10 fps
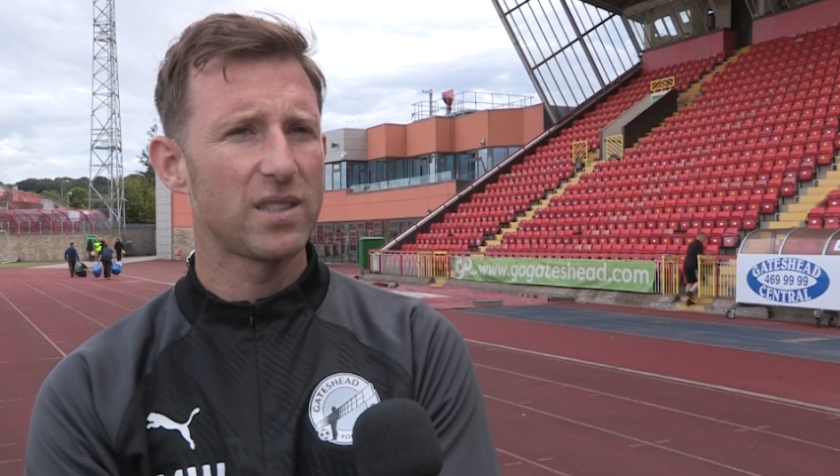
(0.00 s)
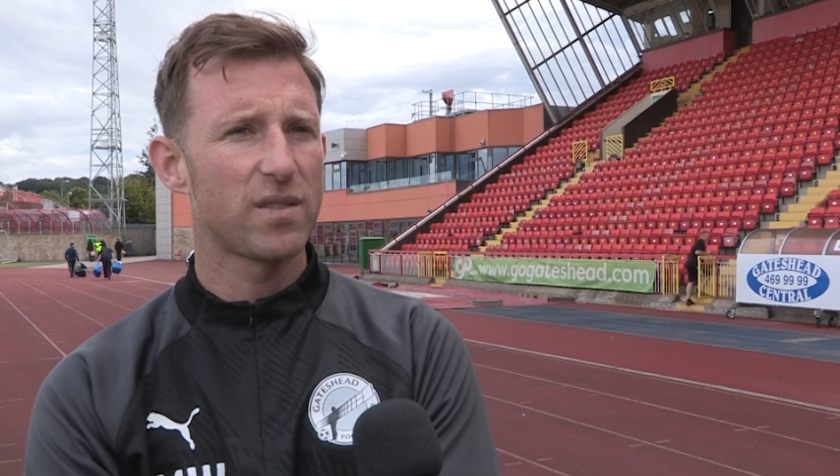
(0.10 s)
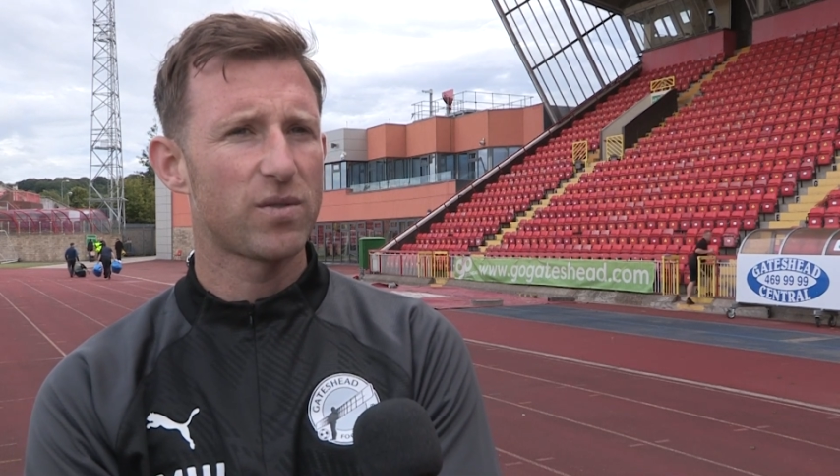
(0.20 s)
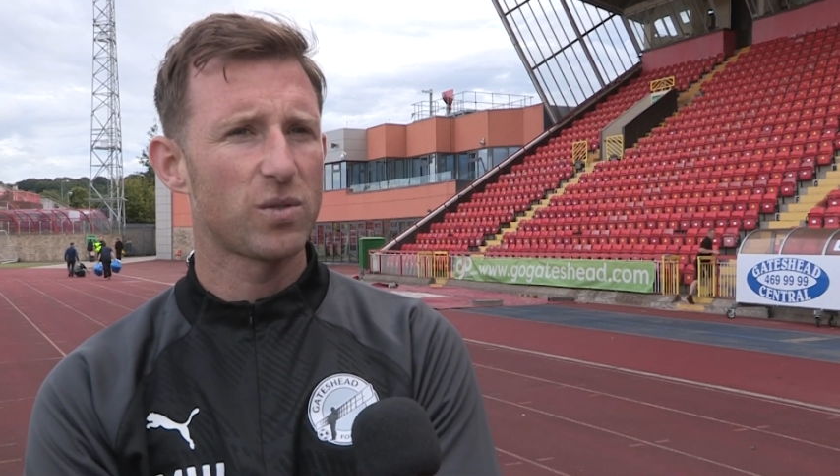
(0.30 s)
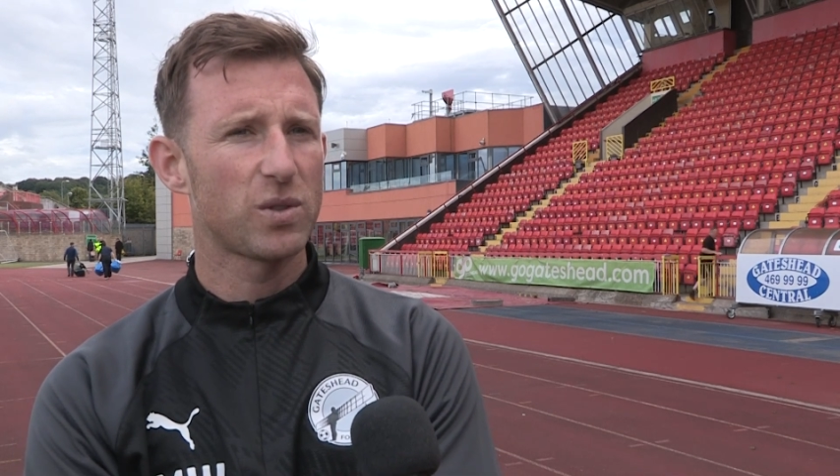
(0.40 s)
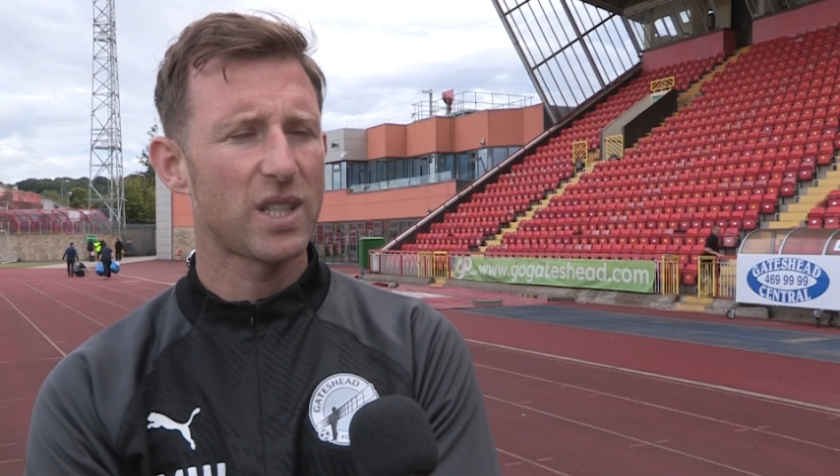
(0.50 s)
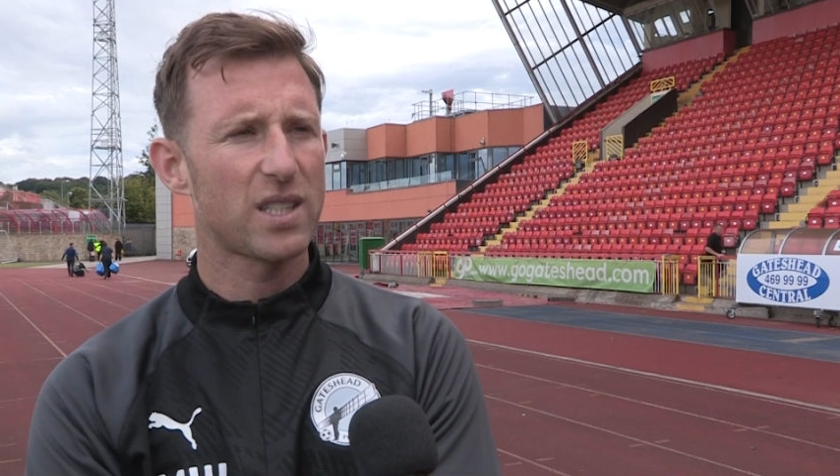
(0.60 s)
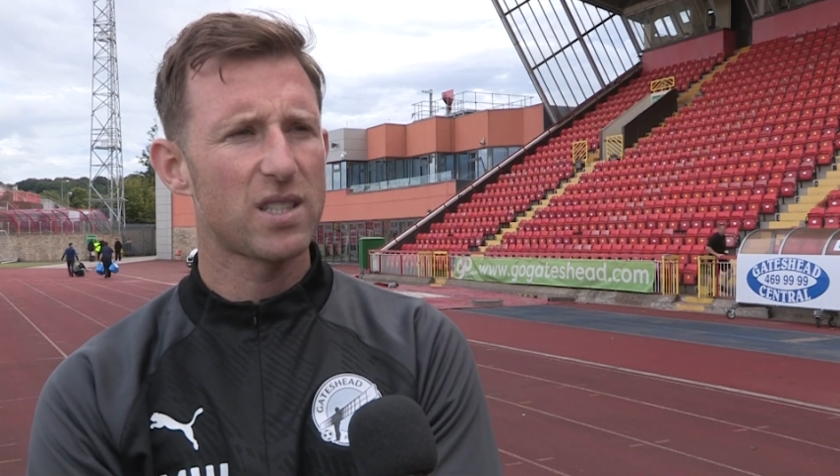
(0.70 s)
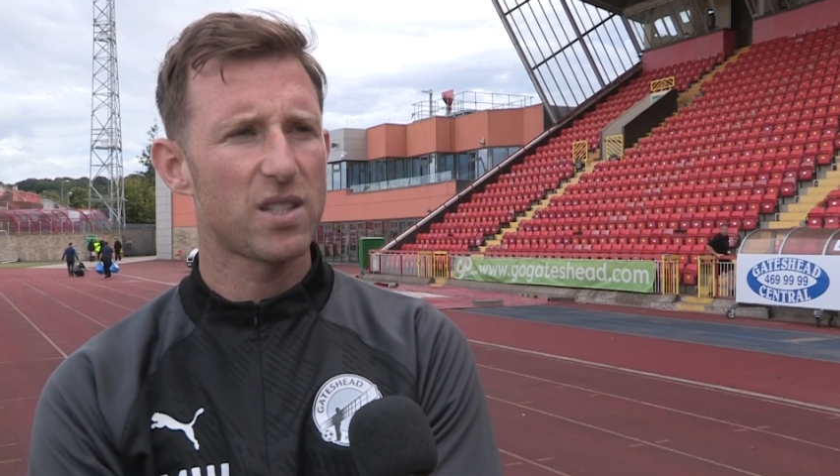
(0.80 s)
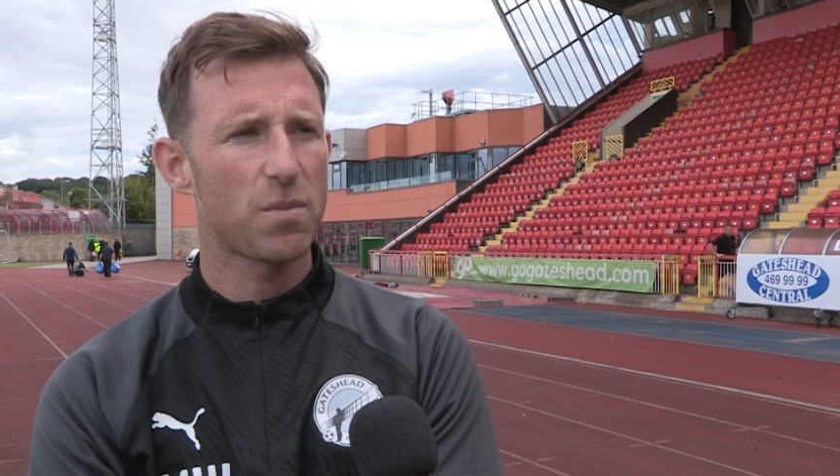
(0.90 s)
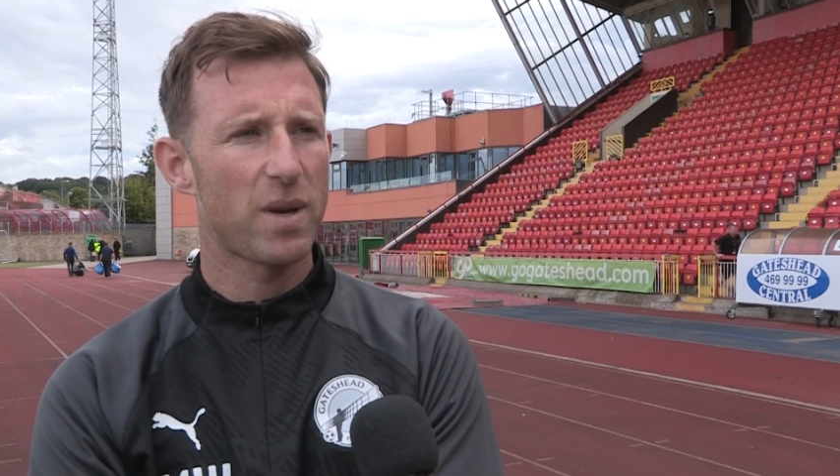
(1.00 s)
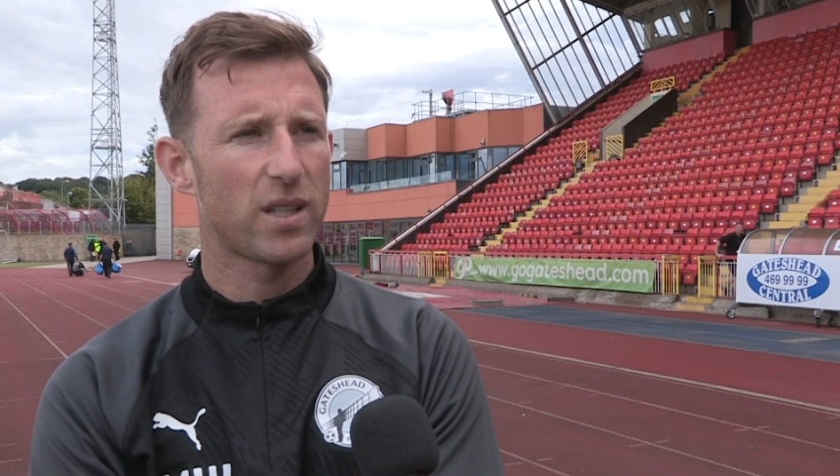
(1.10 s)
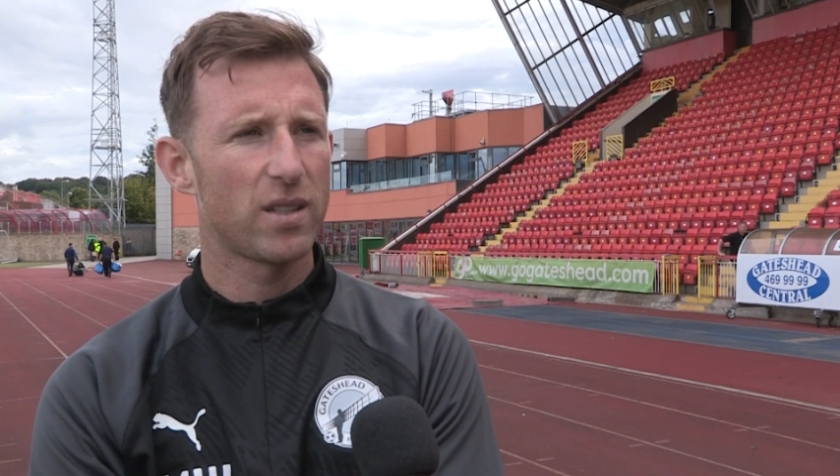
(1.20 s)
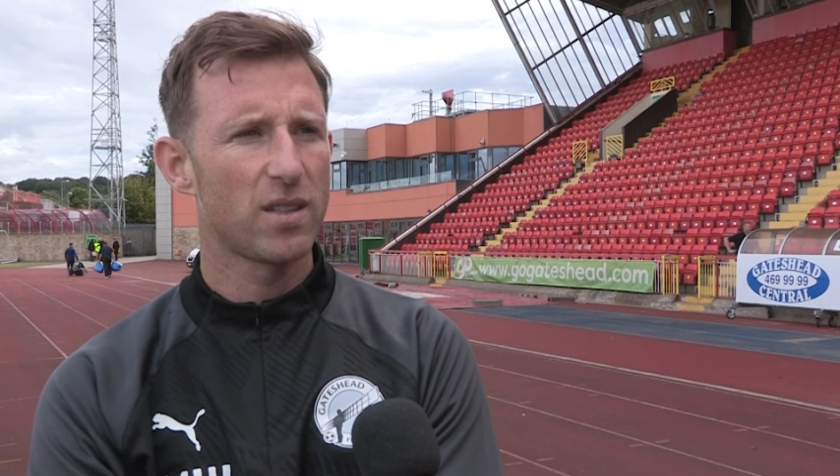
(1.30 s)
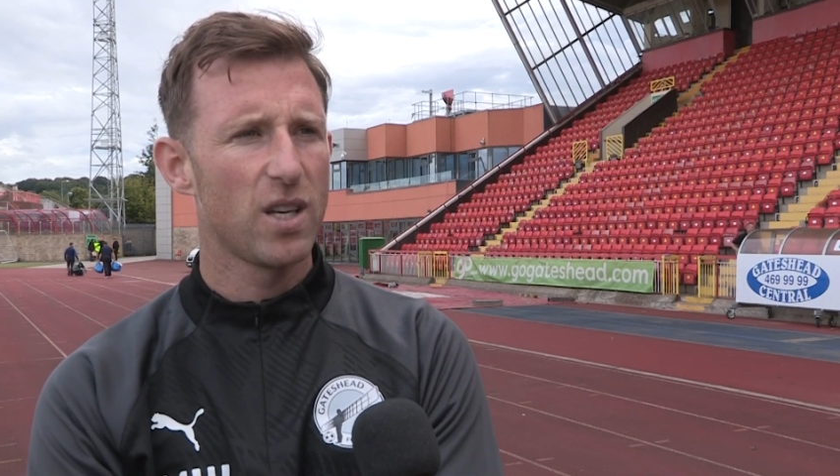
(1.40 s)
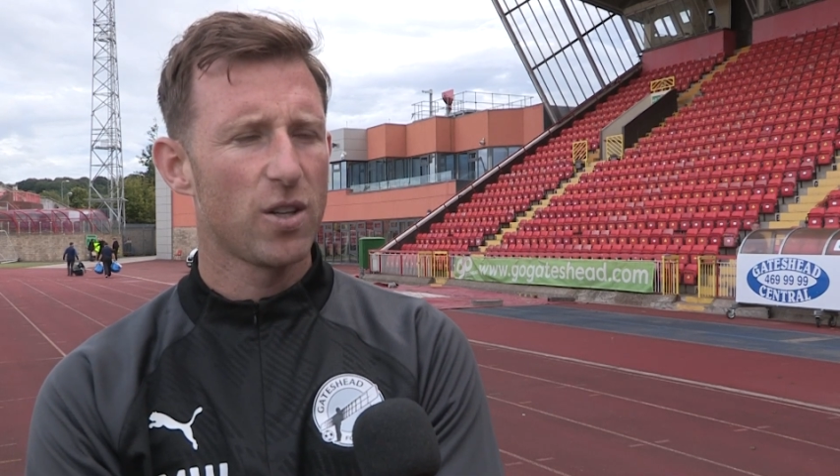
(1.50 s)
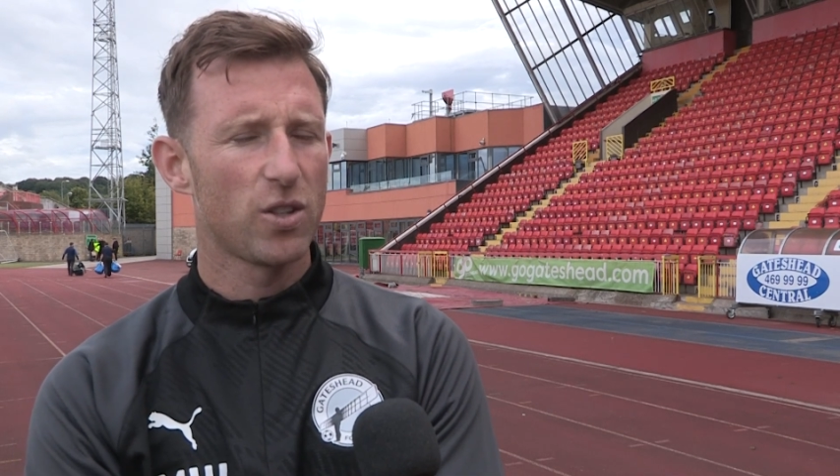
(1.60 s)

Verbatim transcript: the difference was our decision making.